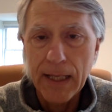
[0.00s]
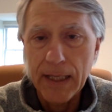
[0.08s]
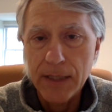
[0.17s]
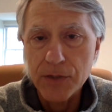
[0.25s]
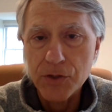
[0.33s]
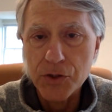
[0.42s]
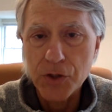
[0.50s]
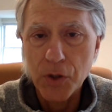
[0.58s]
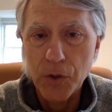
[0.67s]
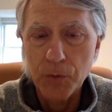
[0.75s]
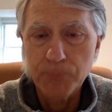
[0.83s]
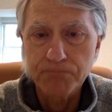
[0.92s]
And
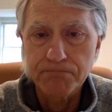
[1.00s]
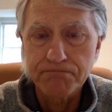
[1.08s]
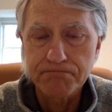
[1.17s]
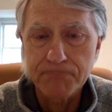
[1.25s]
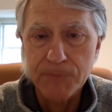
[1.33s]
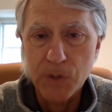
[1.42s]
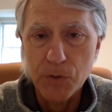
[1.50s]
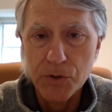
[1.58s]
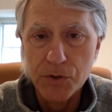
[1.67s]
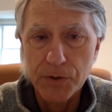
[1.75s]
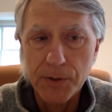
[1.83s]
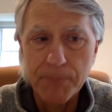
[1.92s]
so
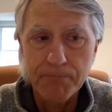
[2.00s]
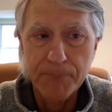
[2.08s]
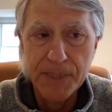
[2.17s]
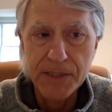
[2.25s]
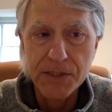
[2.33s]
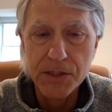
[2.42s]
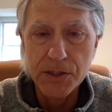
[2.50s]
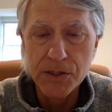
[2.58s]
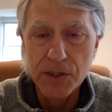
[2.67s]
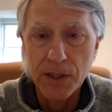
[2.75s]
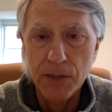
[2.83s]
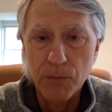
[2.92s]
those are the
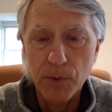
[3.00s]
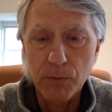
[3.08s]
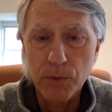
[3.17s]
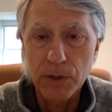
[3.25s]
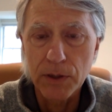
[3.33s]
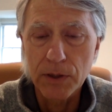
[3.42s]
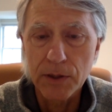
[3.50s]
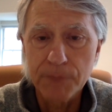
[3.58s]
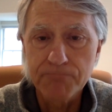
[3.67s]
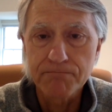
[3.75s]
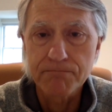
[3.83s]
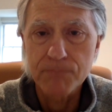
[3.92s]
pieces, and we
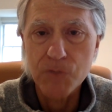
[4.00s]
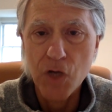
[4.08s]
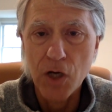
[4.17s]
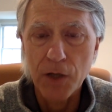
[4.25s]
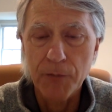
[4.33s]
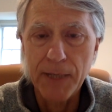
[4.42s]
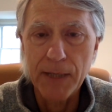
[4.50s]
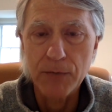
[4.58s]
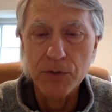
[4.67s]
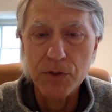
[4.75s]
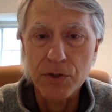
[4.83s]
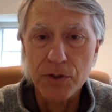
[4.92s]
will talk about